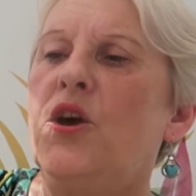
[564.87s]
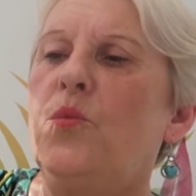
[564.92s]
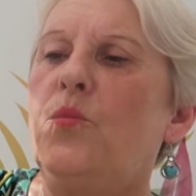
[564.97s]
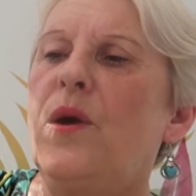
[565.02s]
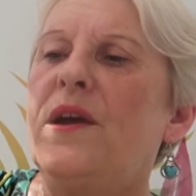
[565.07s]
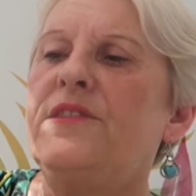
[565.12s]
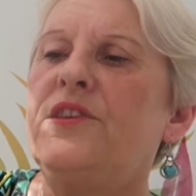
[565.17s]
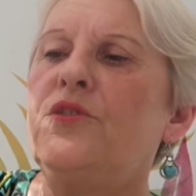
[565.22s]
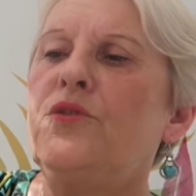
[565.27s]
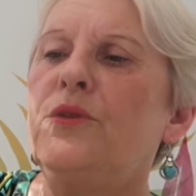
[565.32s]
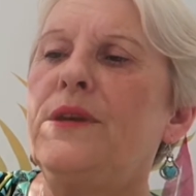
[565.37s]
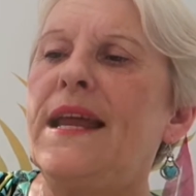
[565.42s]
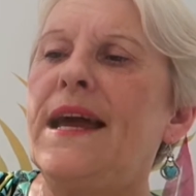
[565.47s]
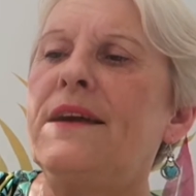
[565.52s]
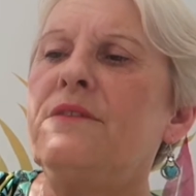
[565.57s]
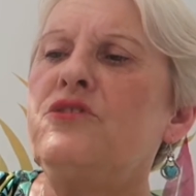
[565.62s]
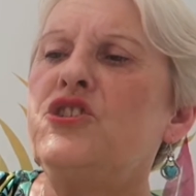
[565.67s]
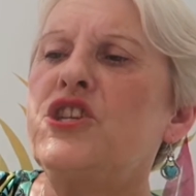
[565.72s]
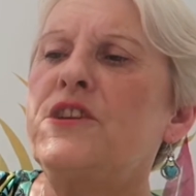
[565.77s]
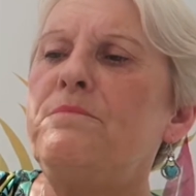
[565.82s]
whether you're
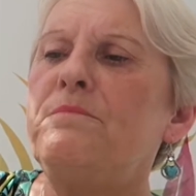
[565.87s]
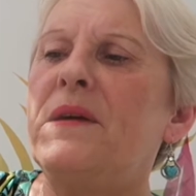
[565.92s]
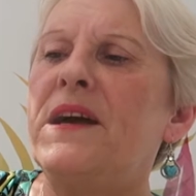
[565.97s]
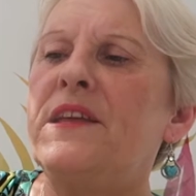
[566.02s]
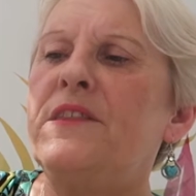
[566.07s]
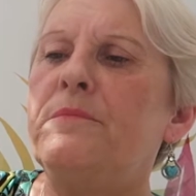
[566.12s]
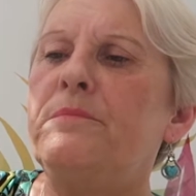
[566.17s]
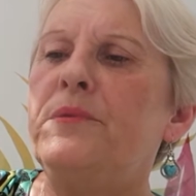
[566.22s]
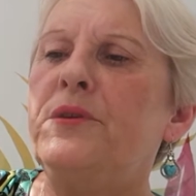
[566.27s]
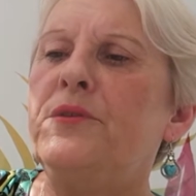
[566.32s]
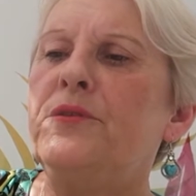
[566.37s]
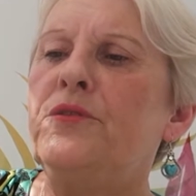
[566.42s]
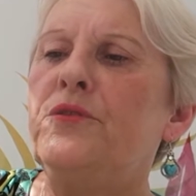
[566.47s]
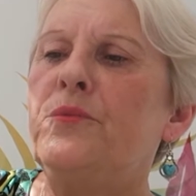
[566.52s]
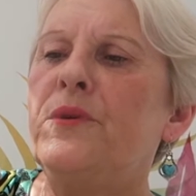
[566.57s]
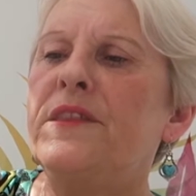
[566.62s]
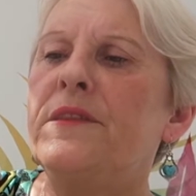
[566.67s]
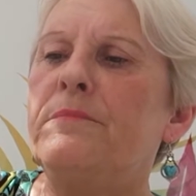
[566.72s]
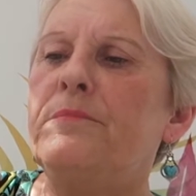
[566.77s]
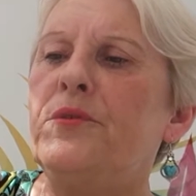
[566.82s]
lounging by the
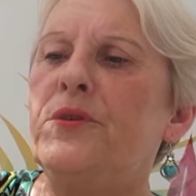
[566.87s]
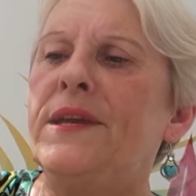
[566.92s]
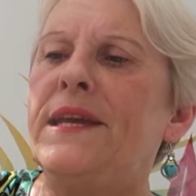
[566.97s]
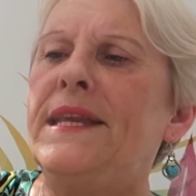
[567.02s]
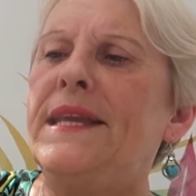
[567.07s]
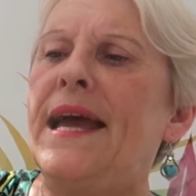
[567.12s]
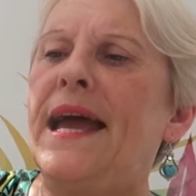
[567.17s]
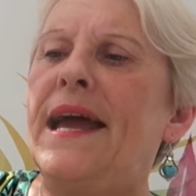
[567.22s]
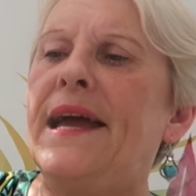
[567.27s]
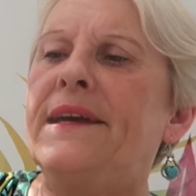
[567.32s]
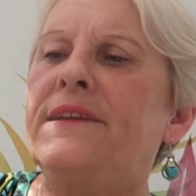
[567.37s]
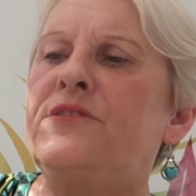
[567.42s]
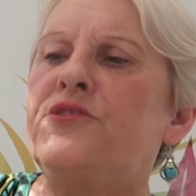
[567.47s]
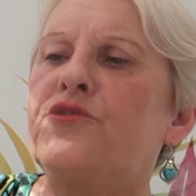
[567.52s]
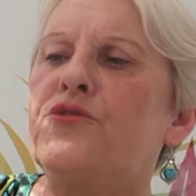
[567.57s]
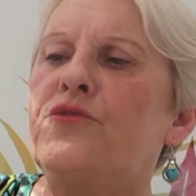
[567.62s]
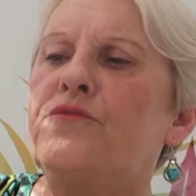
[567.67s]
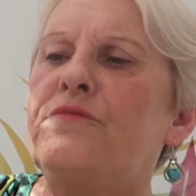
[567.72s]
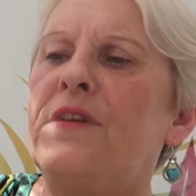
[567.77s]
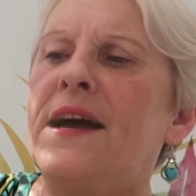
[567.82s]
pool with a book in hand
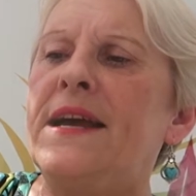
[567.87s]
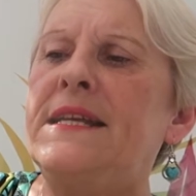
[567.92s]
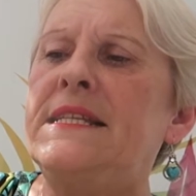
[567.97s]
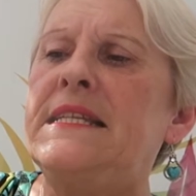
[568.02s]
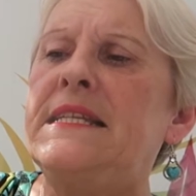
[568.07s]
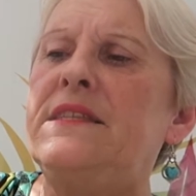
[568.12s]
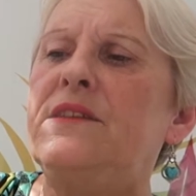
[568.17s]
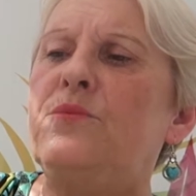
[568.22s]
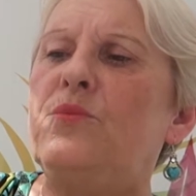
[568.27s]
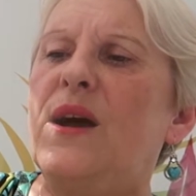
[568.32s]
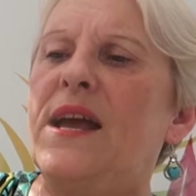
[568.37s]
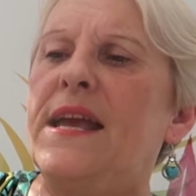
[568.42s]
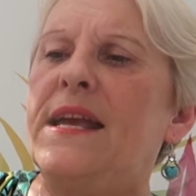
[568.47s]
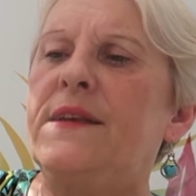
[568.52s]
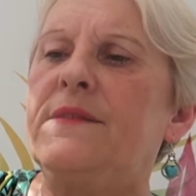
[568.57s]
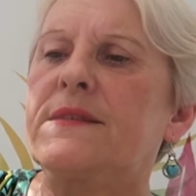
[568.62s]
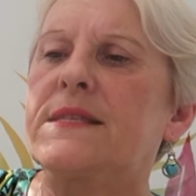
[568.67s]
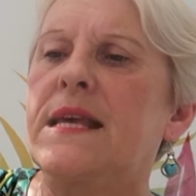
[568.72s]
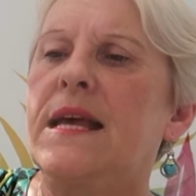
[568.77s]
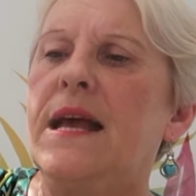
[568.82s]
or riding the
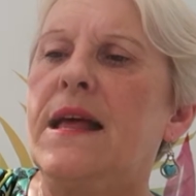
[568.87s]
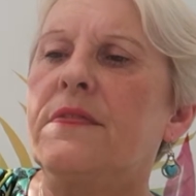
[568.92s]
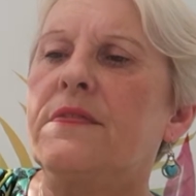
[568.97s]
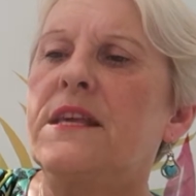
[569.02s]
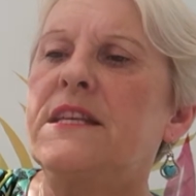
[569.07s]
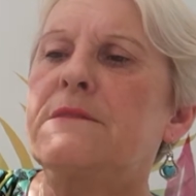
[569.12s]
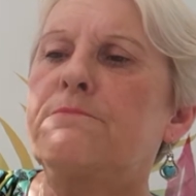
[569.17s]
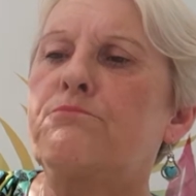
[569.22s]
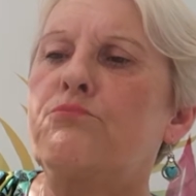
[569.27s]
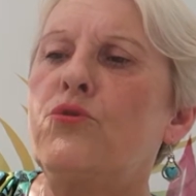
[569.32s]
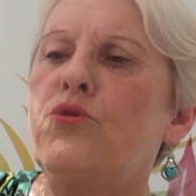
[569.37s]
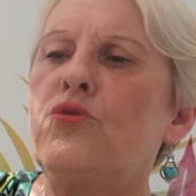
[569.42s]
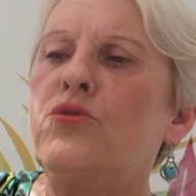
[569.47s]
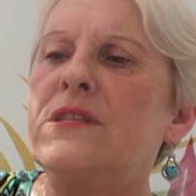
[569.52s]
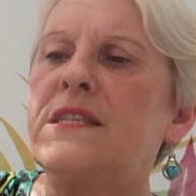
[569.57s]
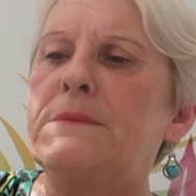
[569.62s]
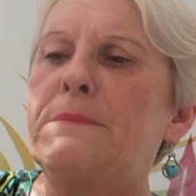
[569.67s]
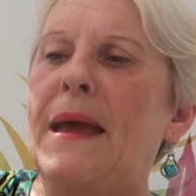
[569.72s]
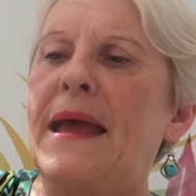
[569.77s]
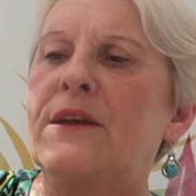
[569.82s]
waves, this
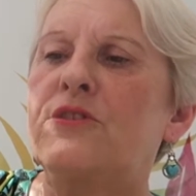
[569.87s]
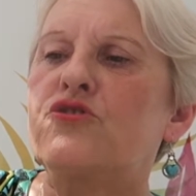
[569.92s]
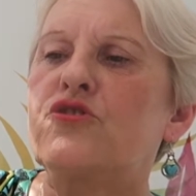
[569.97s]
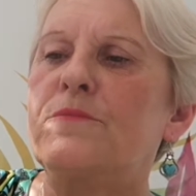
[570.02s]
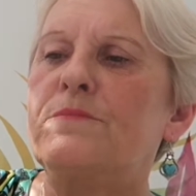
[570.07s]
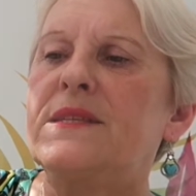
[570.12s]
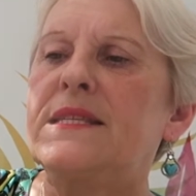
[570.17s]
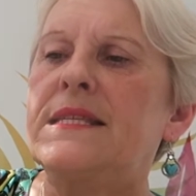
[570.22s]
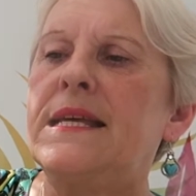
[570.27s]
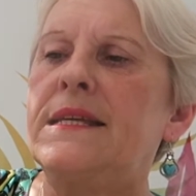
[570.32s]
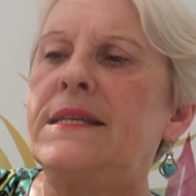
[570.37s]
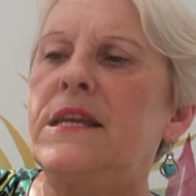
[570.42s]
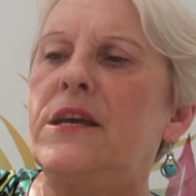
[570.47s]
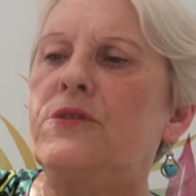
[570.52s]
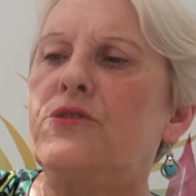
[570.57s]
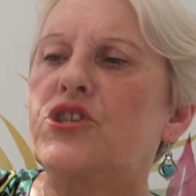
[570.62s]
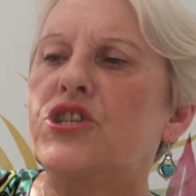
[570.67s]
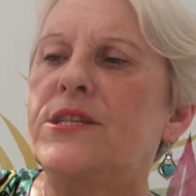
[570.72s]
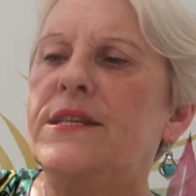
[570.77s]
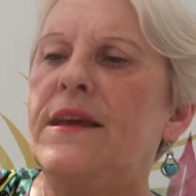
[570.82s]
broad spectrum sun
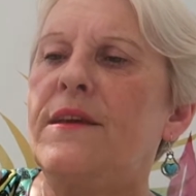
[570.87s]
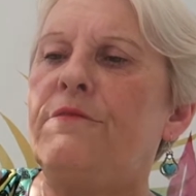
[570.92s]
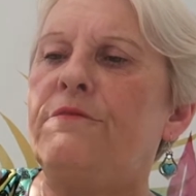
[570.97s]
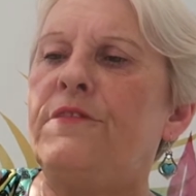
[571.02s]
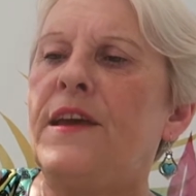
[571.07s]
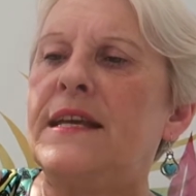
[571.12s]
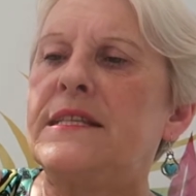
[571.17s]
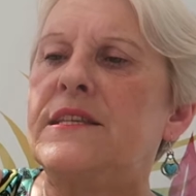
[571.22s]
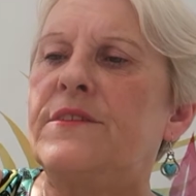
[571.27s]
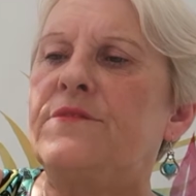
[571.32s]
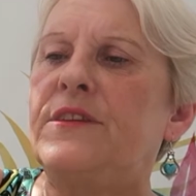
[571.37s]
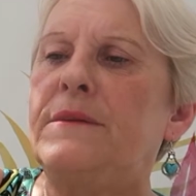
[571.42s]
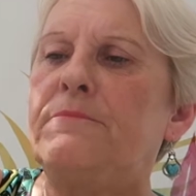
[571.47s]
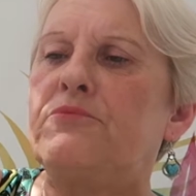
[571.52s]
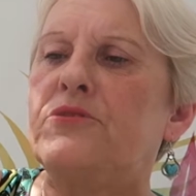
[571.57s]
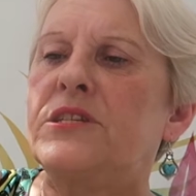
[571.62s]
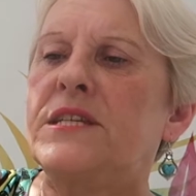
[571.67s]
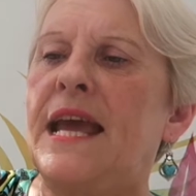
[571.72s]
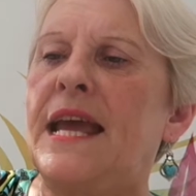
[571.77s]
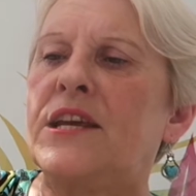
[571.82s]
lotion effectively
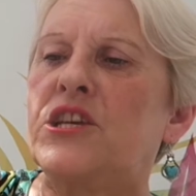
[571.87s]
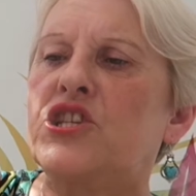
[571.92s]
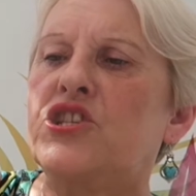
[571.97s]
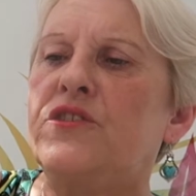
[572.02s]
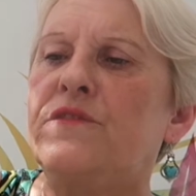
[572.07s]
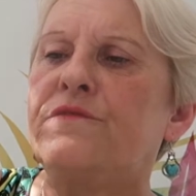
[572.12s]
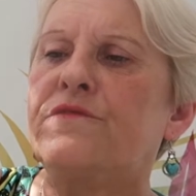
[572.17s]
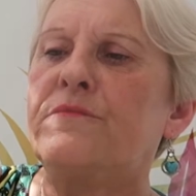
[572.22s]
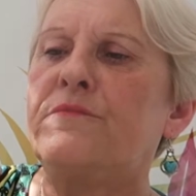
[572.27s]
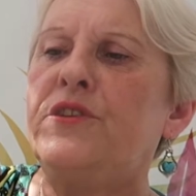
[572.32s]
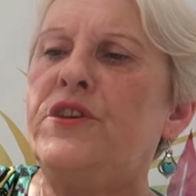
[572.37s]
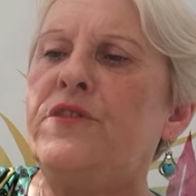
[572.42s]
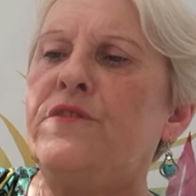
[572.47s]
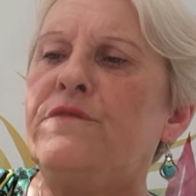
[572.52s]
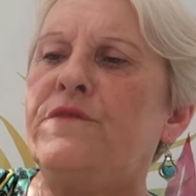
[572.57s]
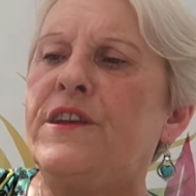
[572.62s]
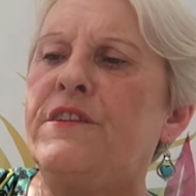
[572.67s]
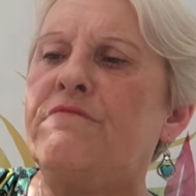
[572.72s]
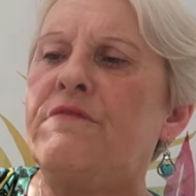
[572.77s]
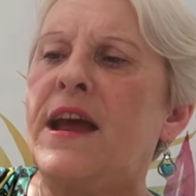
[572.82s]
protects you from
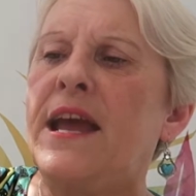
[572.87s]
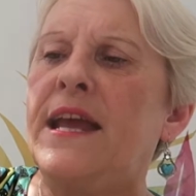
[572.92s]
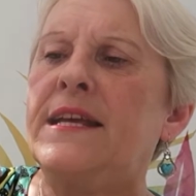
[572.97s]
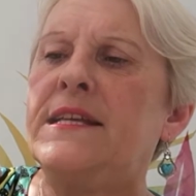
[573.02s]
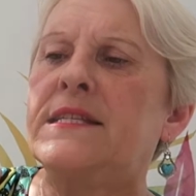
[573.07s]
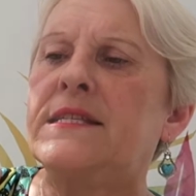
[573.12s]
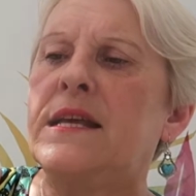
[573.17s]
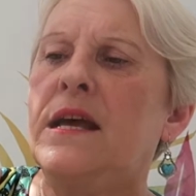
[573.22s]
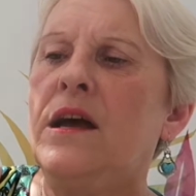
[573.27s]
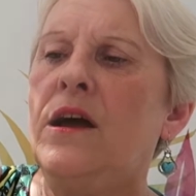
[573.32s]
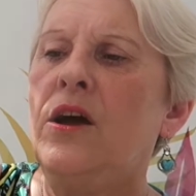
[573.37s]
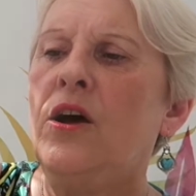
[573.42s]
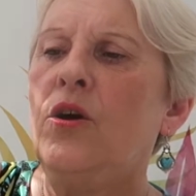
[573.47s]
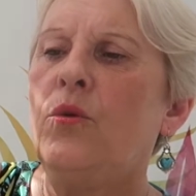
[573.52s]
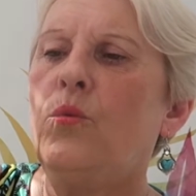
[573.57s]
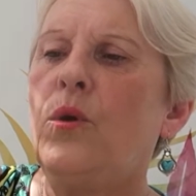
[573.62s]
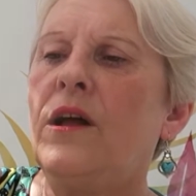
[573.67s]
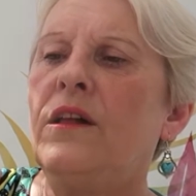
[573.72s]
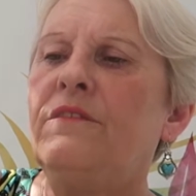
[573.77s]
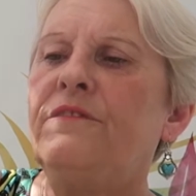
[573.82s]
UV rays
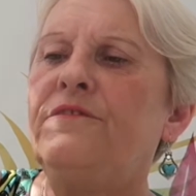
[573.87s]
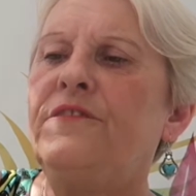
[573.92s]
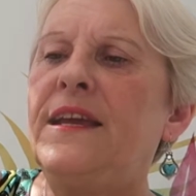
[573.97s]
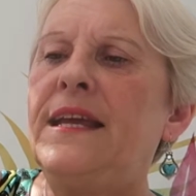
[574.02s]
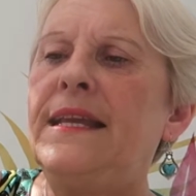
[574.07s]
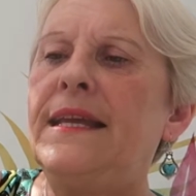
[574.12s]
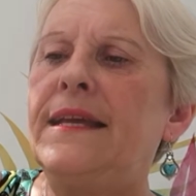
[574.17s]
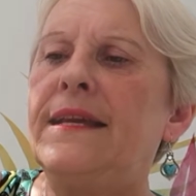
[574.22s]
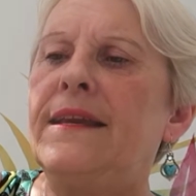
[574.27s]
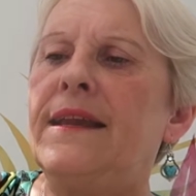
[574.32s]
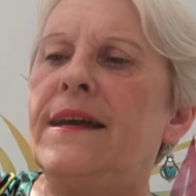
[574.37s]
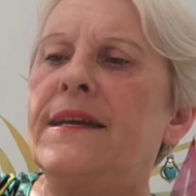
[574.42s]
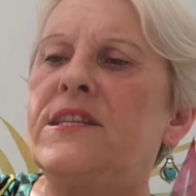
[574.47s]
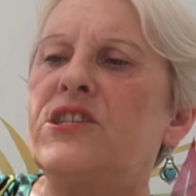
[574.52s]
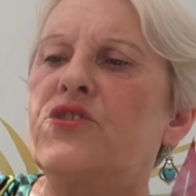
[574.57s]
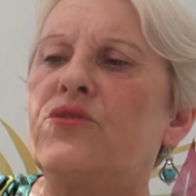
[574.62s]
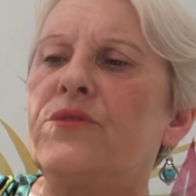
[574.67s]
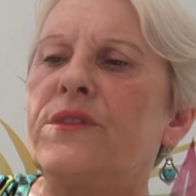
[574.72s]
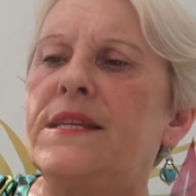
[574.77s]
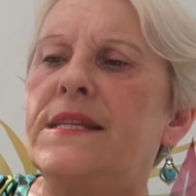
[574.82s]
while feeling
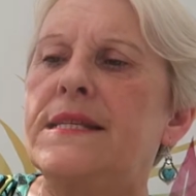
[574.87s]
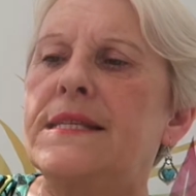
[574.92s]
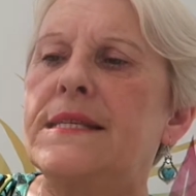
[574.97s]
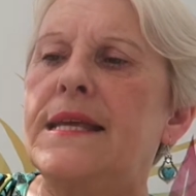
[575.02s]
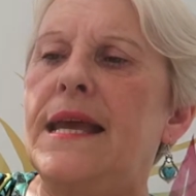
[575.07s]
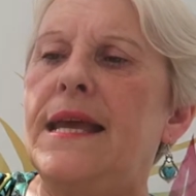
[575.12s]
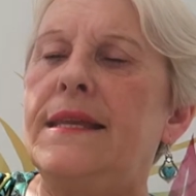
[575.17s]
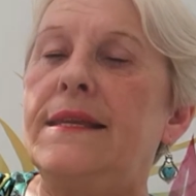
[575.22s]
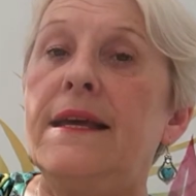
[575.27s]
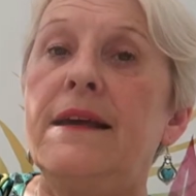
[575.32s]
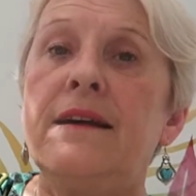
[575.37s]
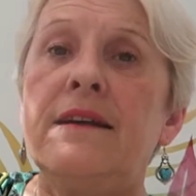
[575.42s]
light on the skin.